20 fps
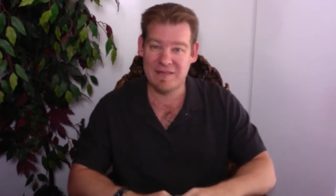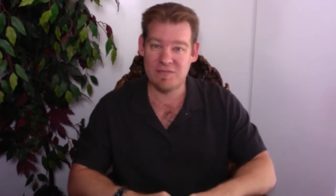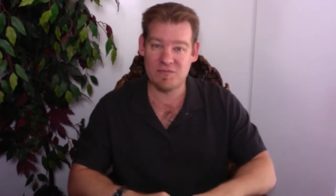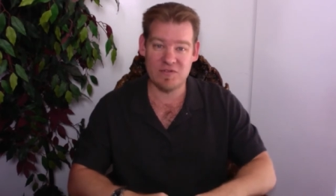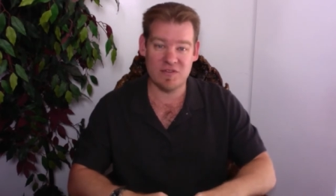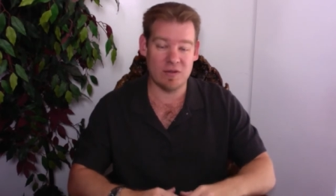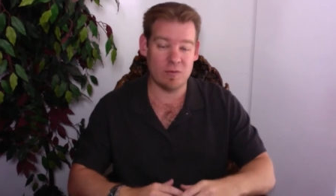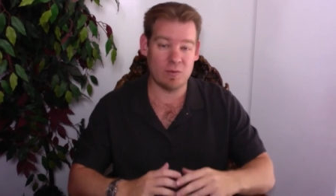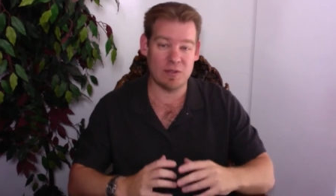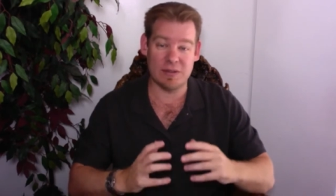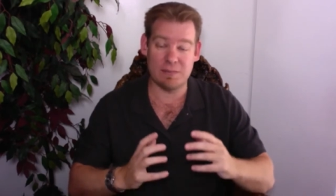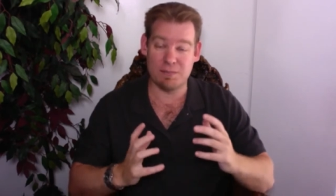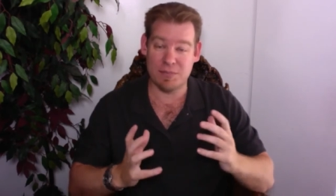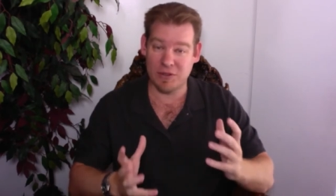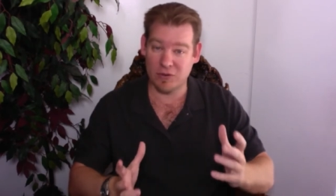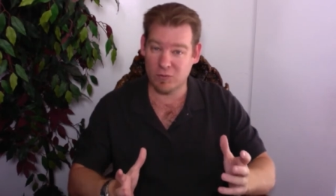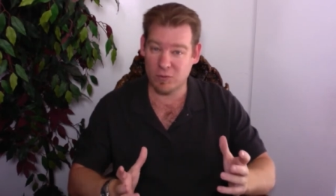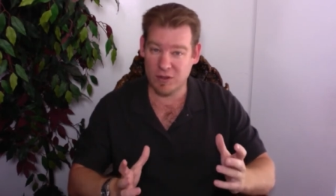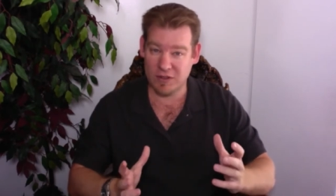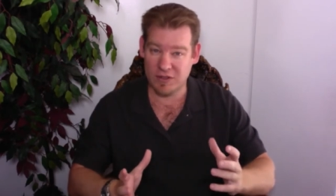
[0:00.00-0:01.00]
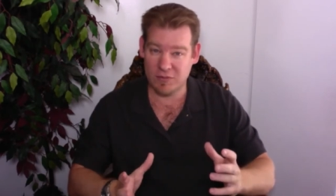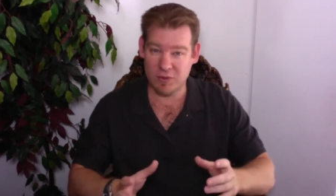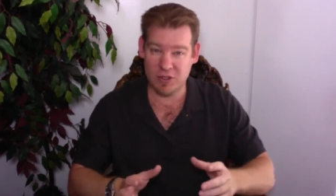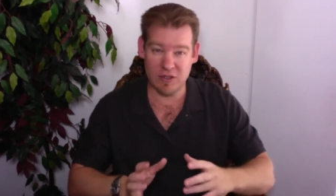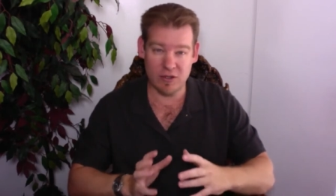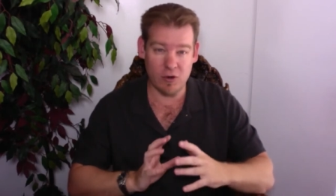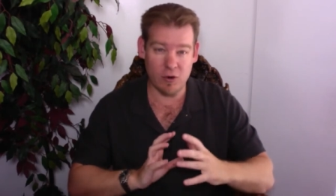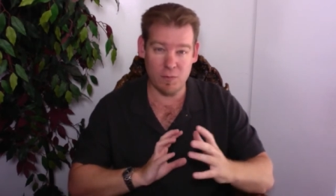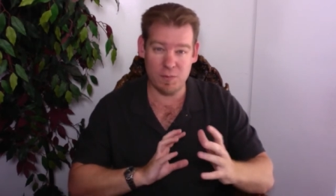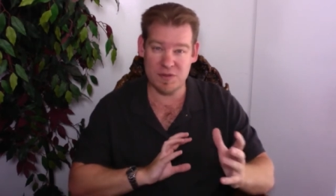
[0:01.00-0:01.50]
so that we can build one
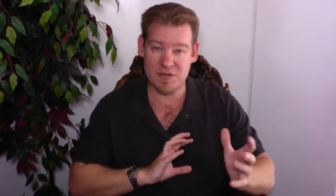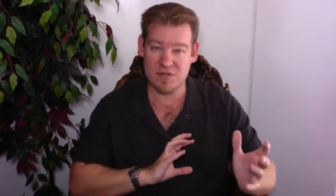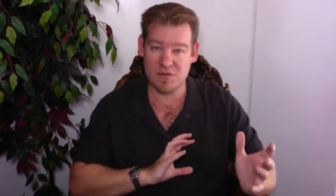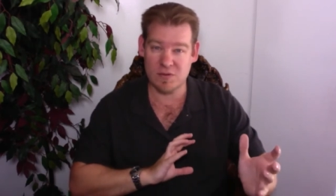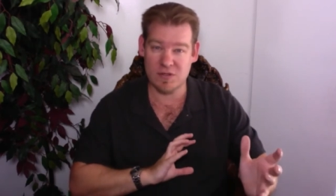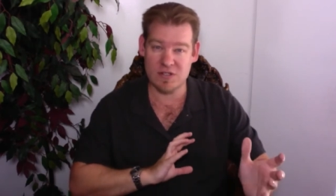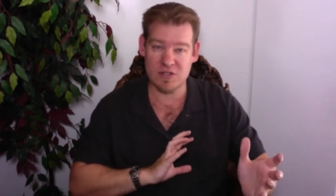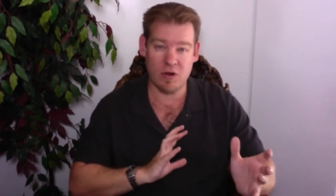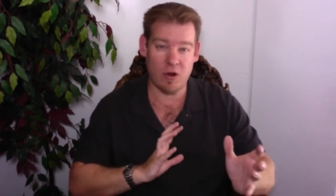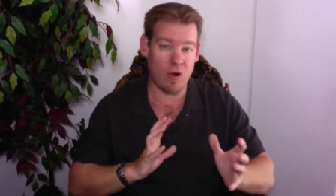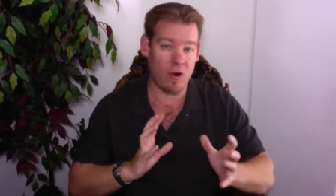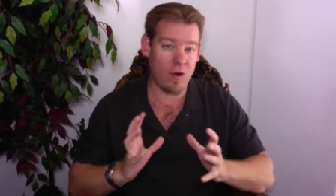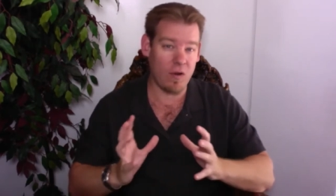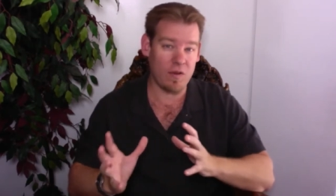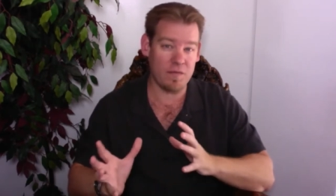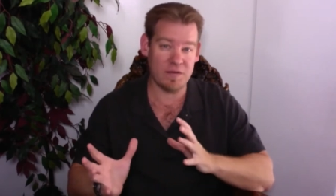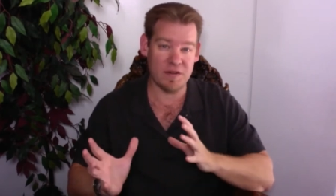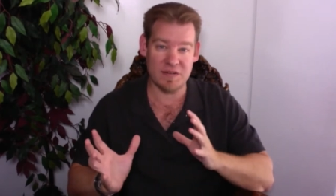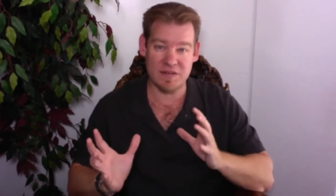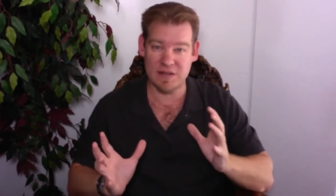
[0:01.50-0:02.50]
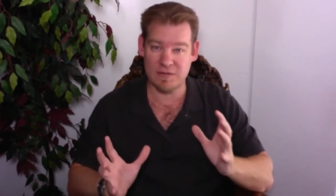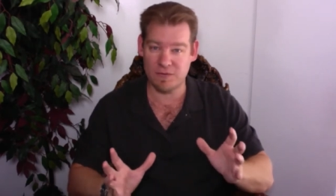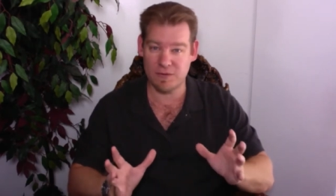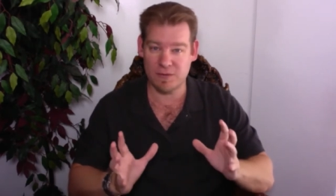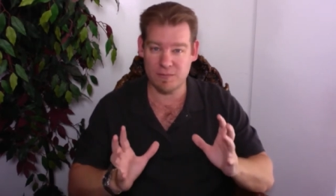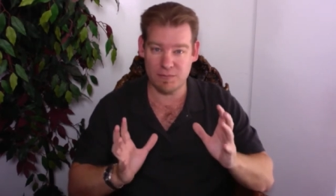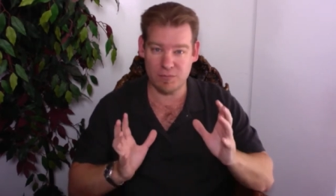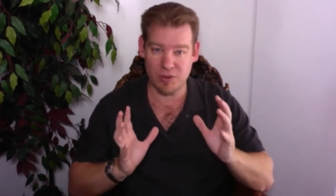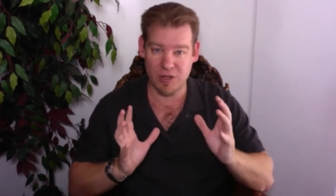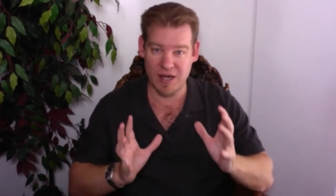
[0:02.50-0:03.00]
community, open source all of the
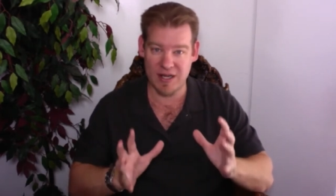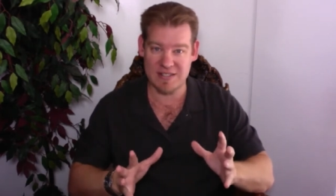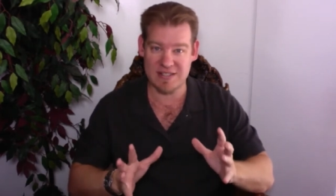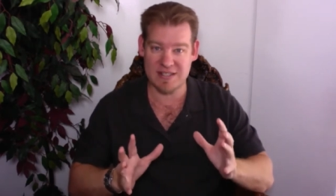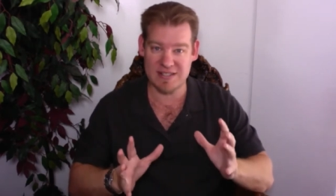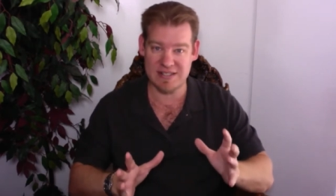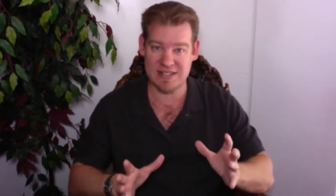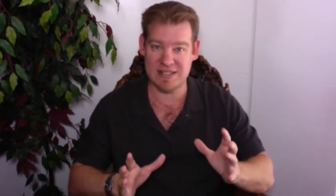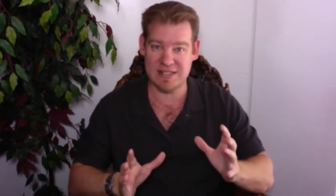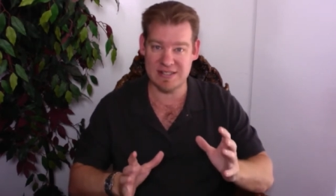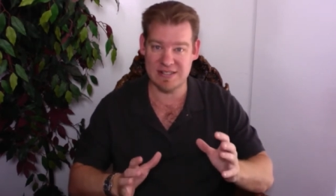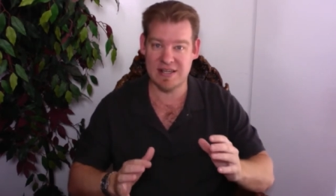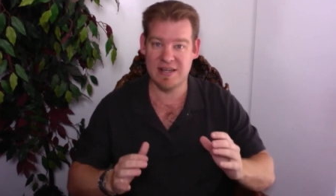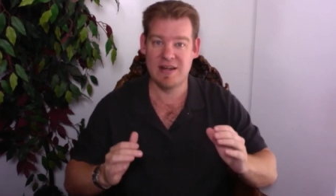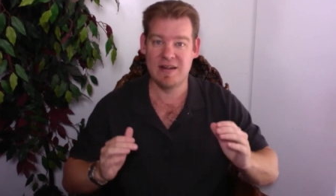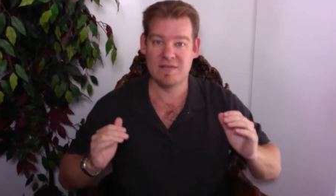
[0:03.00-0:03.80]
different processes